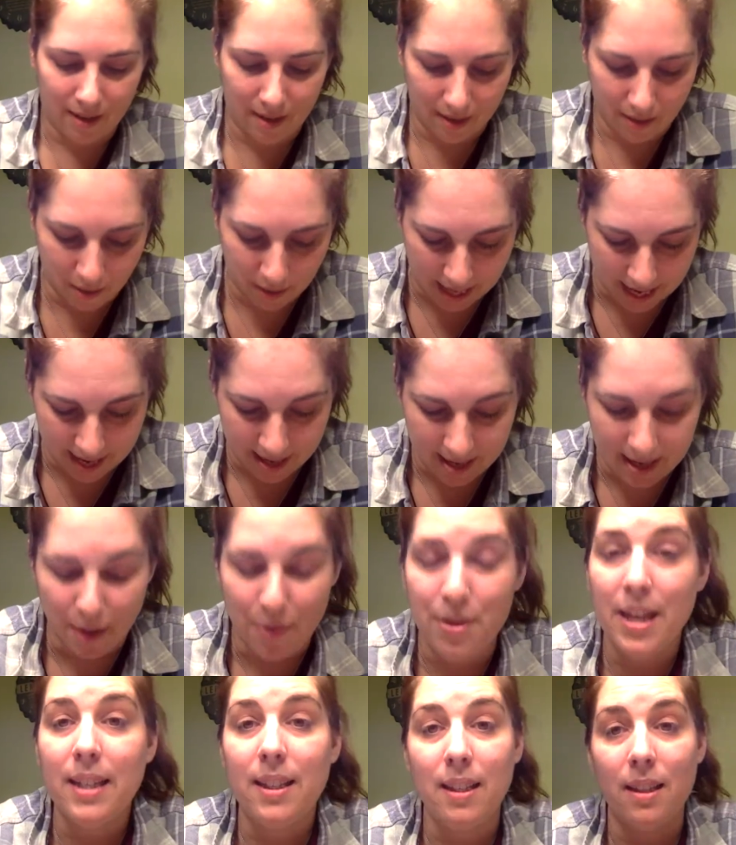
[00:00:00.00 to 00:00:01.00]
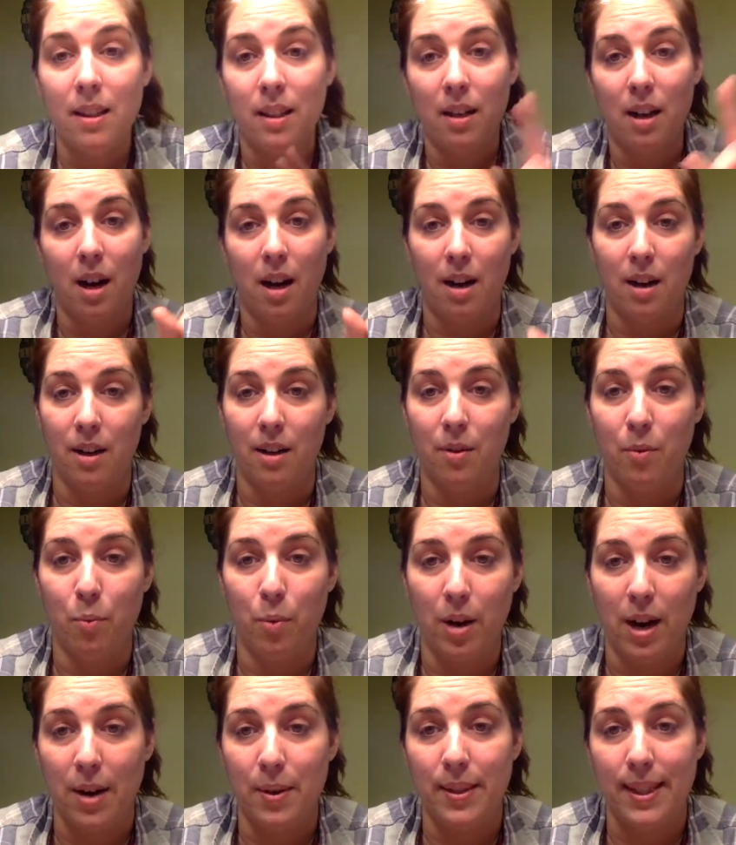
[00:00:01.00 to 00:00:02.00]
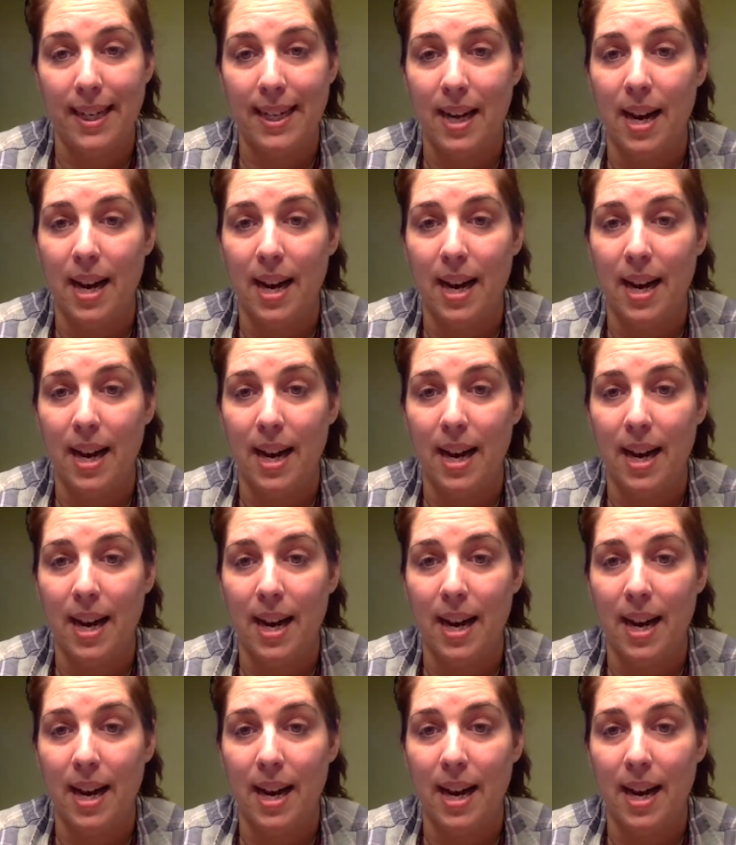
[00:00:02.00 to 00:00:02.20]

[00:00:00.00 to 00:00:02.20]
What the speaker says: Okay, now this is the card where I was like,